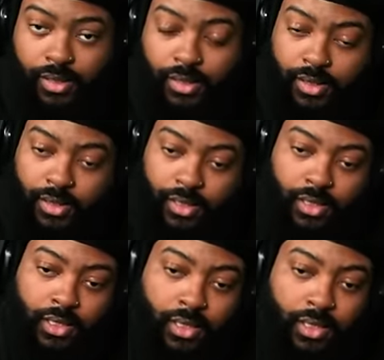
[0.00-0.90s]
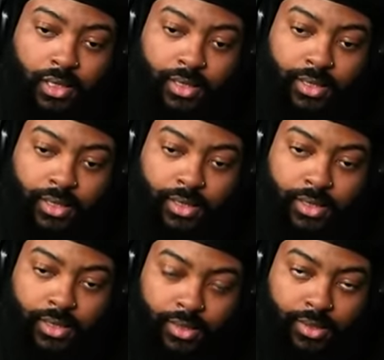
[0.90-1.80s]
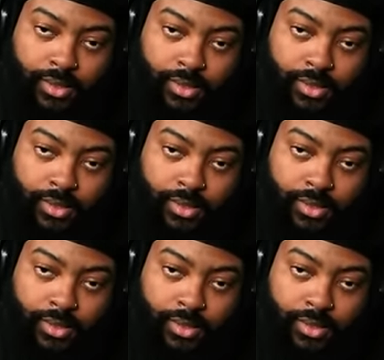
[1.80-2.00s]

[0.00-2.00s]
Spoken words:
No words are spoken by the person on screen.